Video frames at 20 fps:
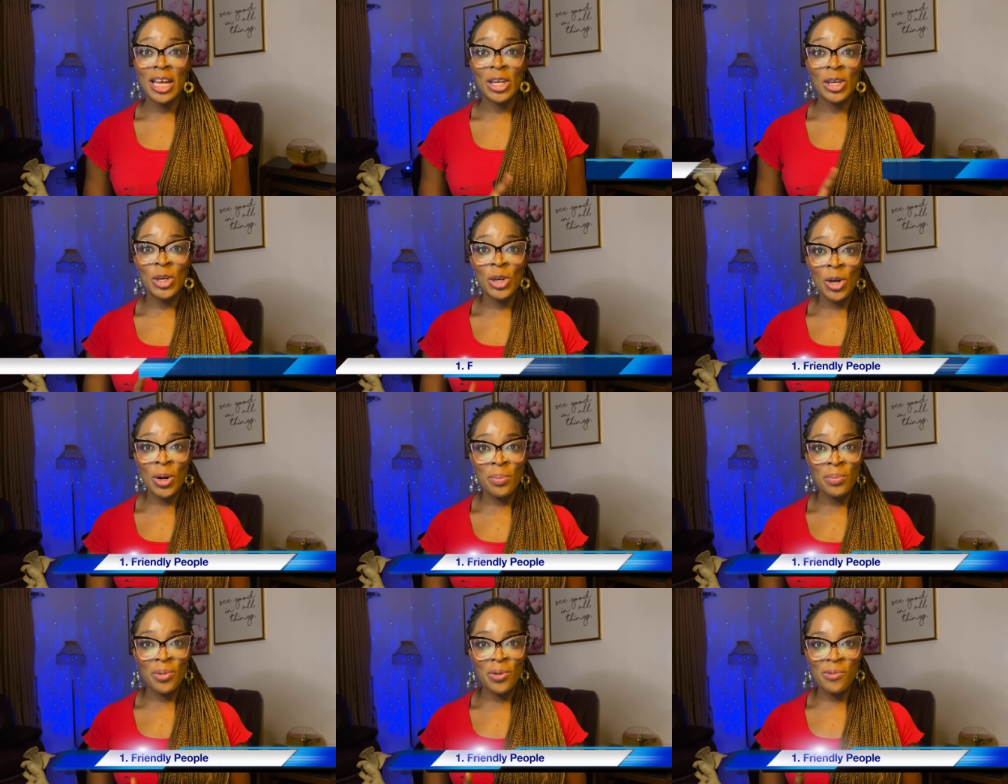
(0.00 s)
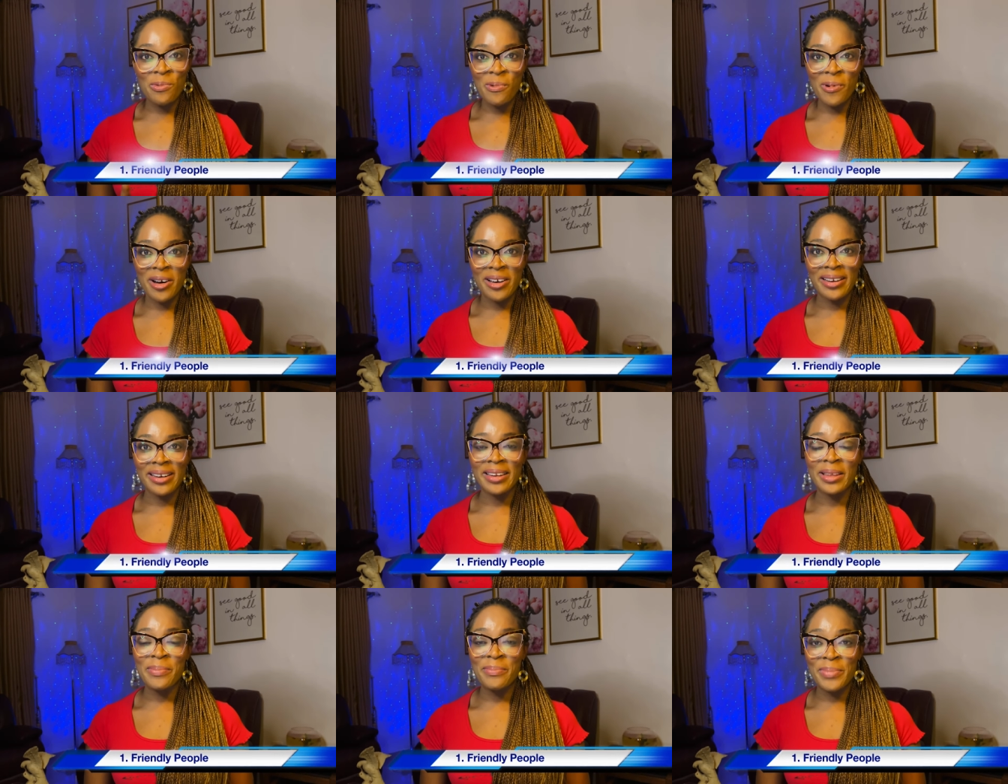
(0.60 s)
Number
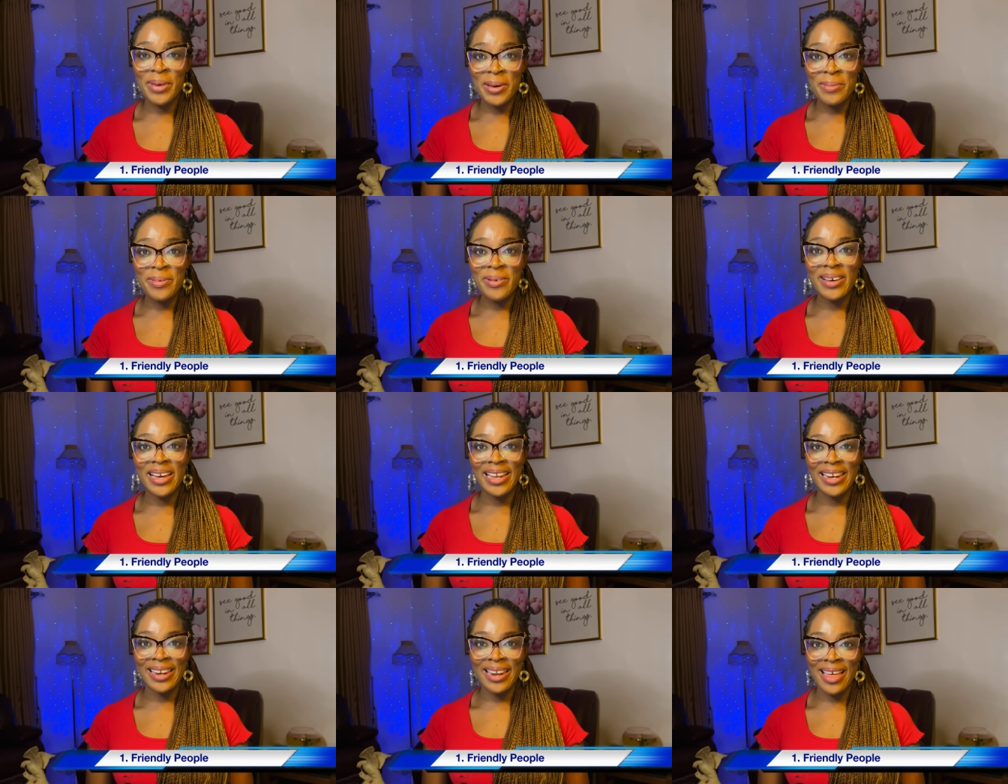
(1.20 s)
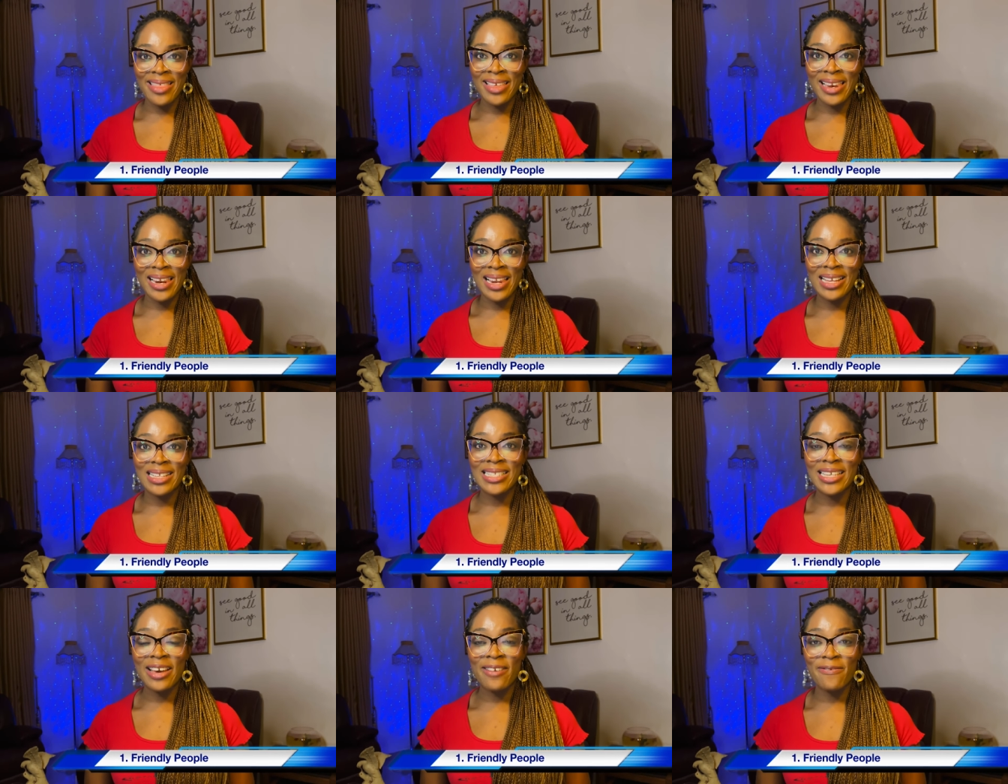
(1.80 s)
one, the people in Netherlands are